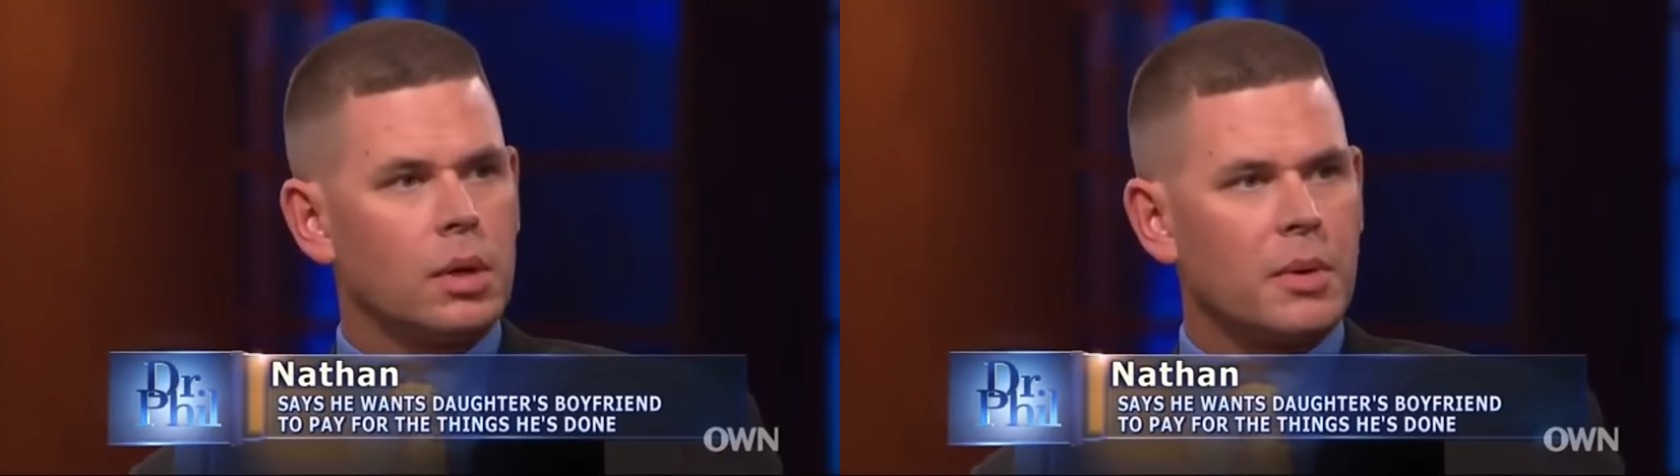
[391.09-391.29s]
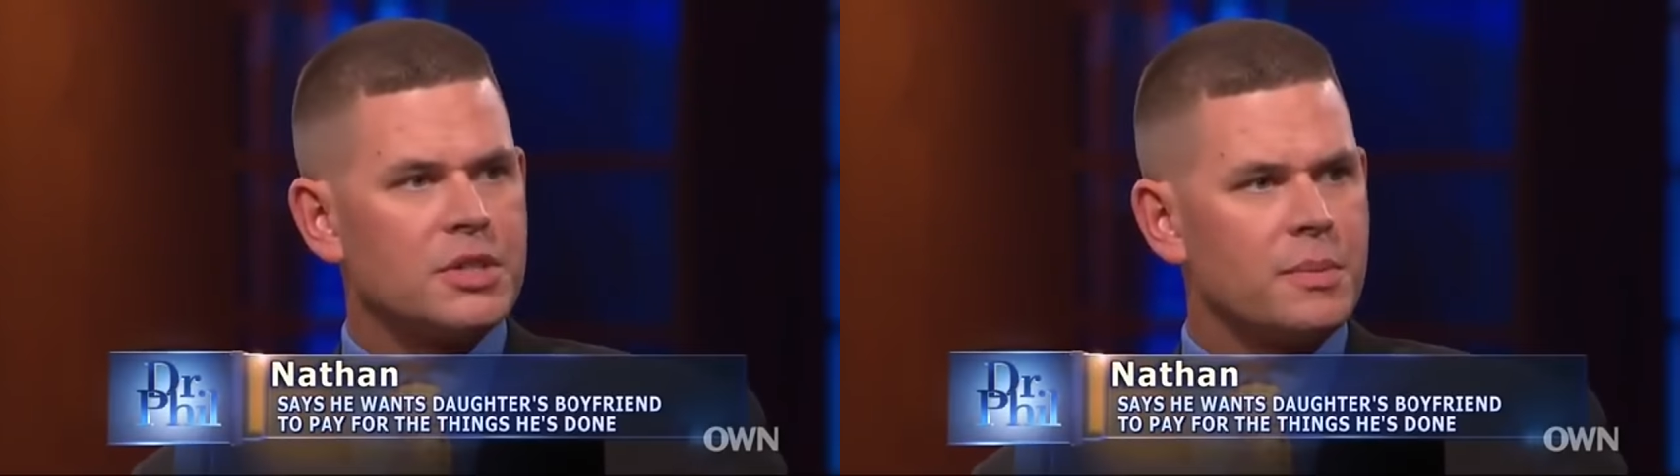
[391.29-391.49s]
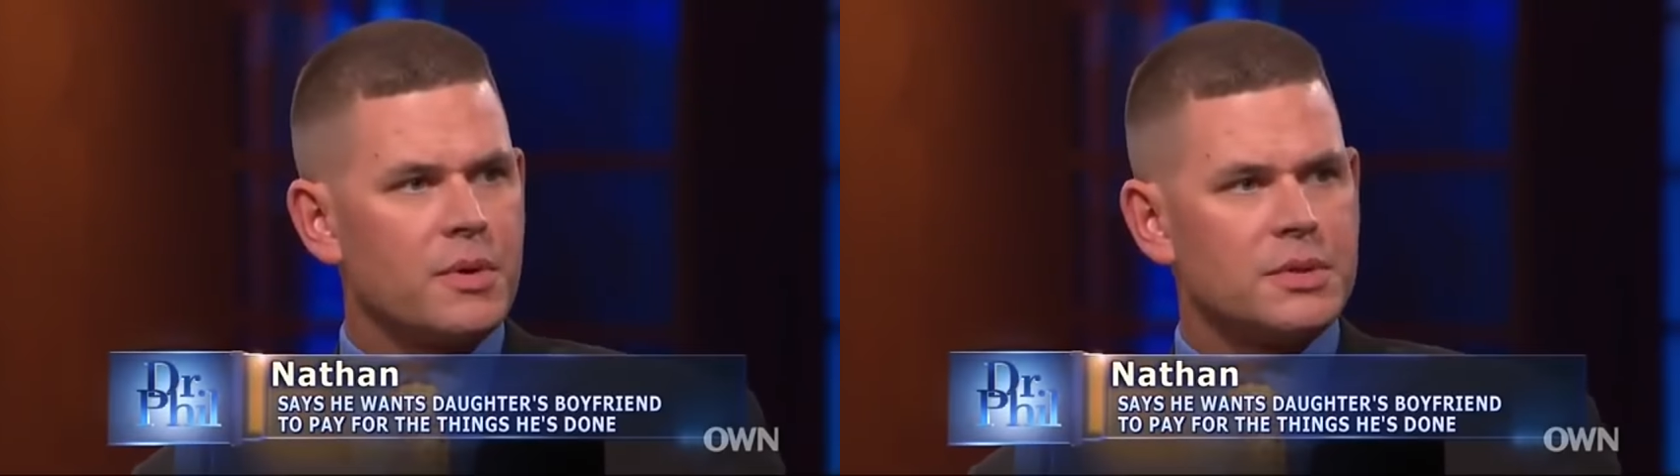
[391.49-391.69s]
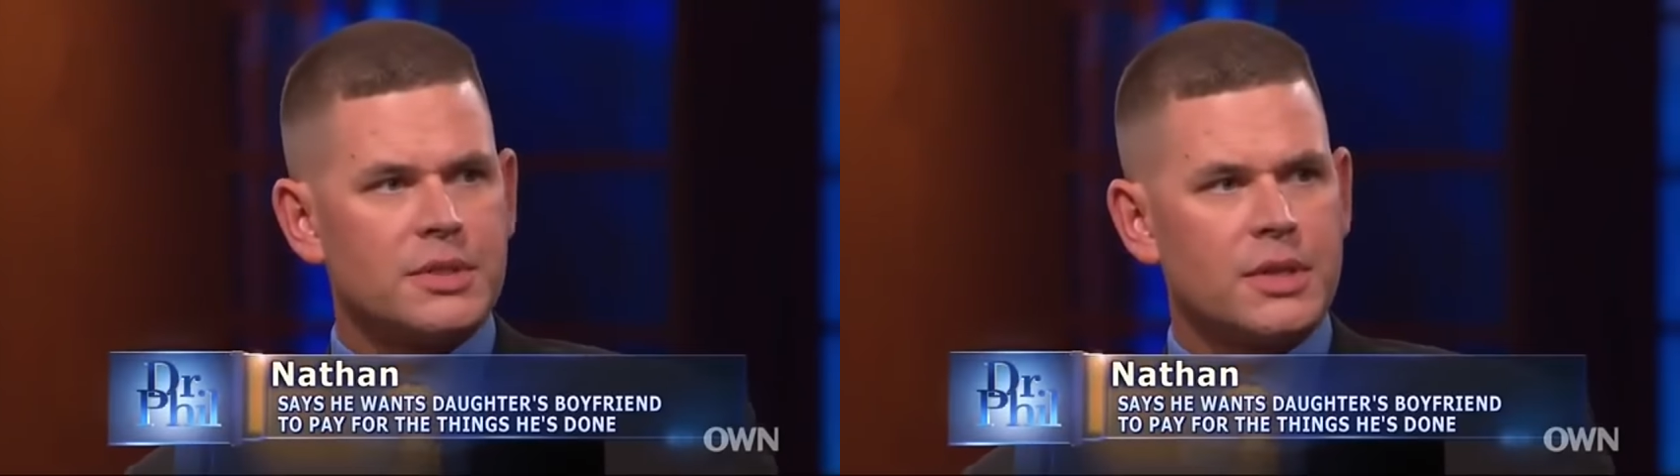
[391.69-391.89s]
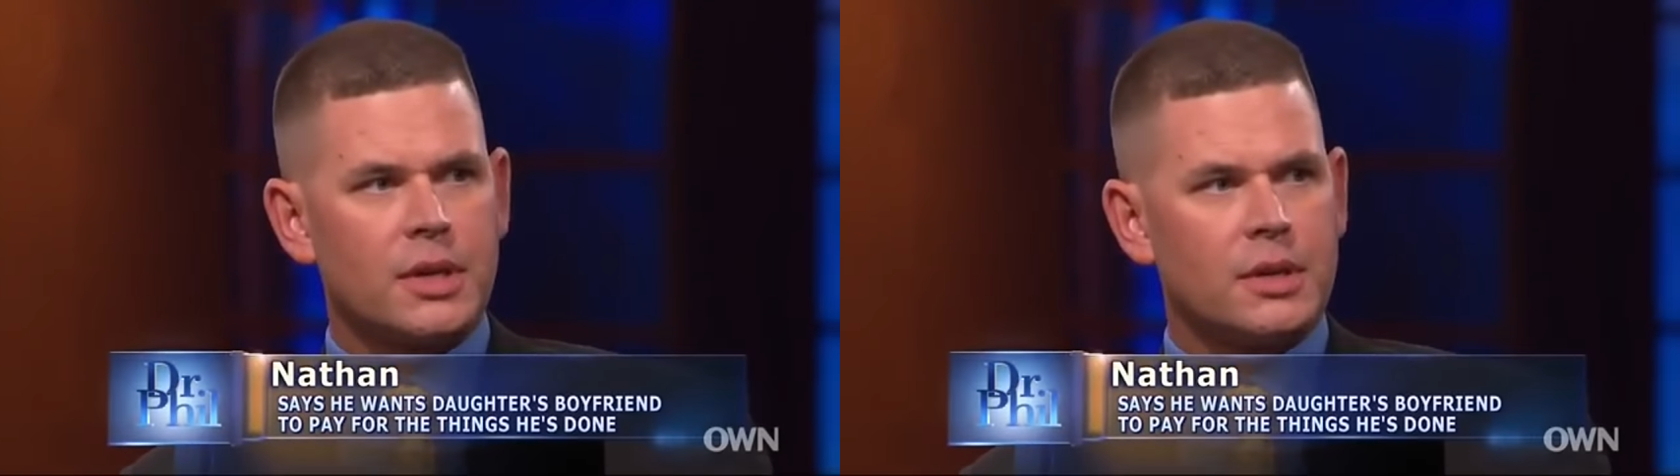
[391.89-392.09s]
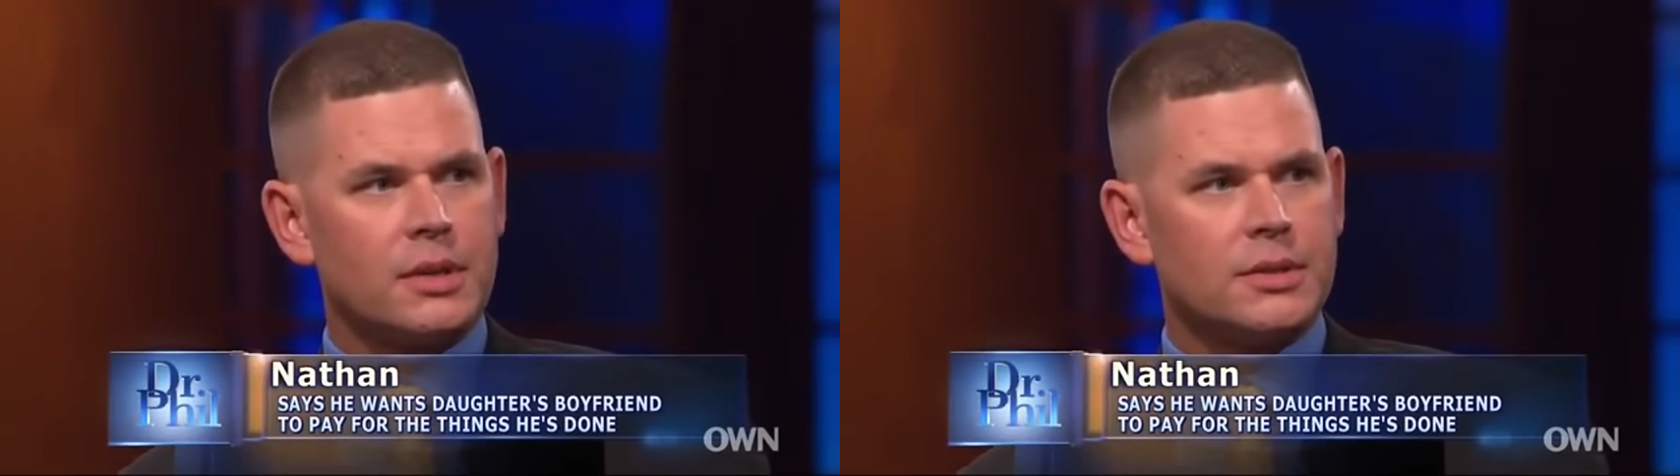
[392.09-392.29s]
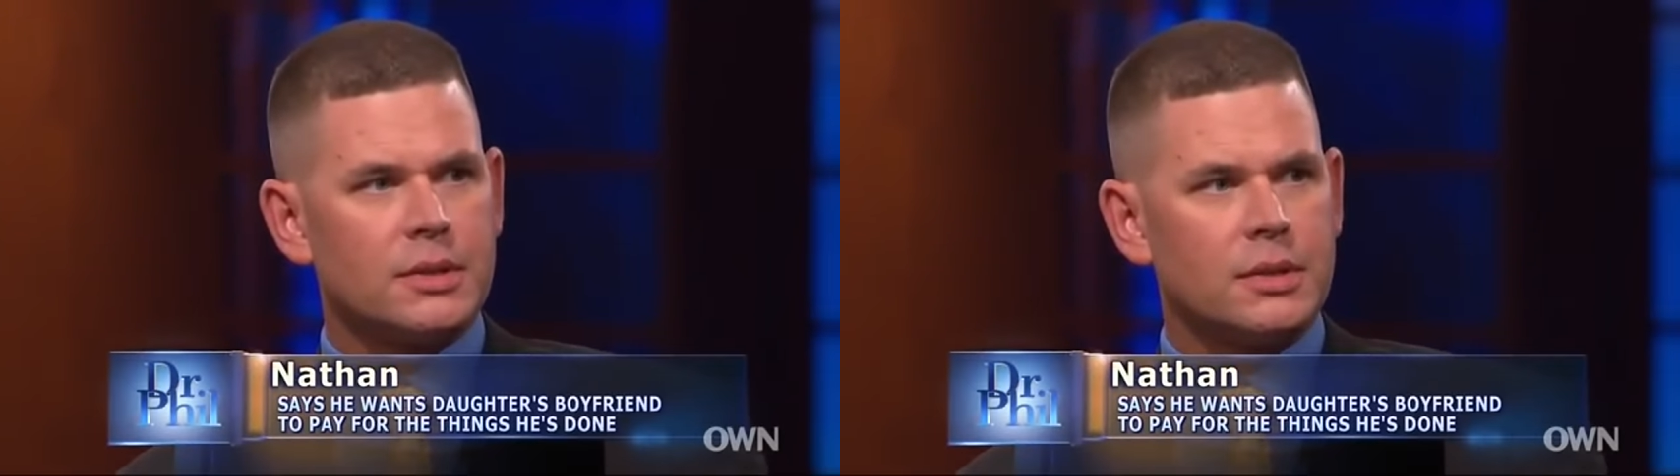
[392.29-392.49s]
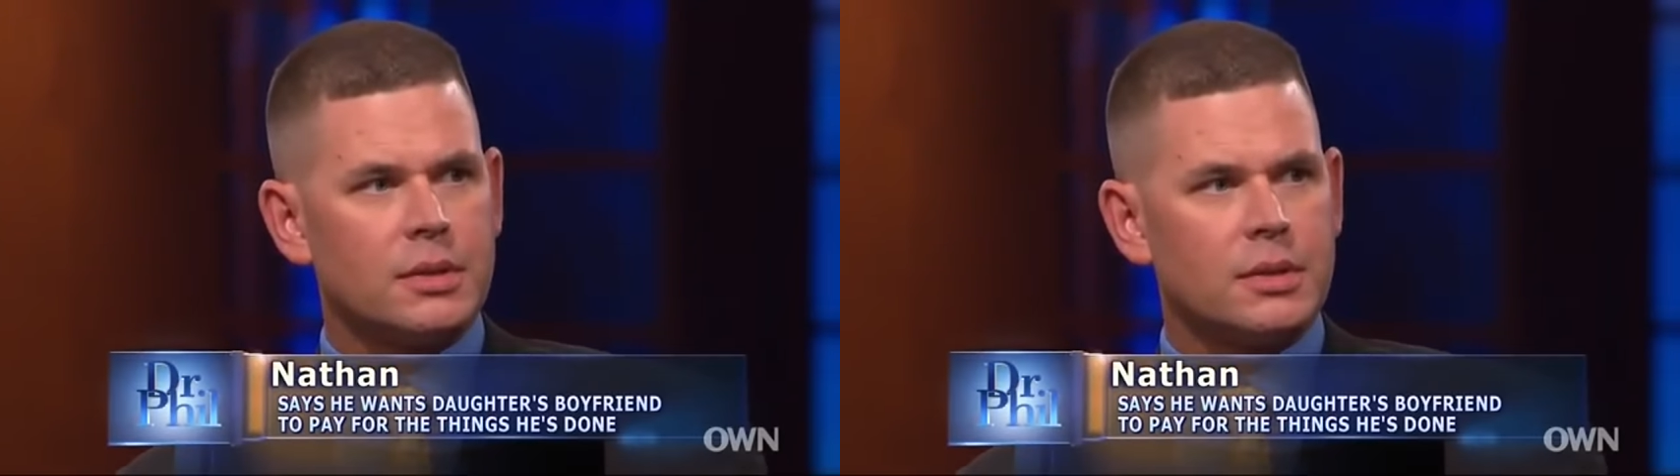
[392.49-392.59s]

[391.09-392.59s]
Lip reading: am I supposed to say to this?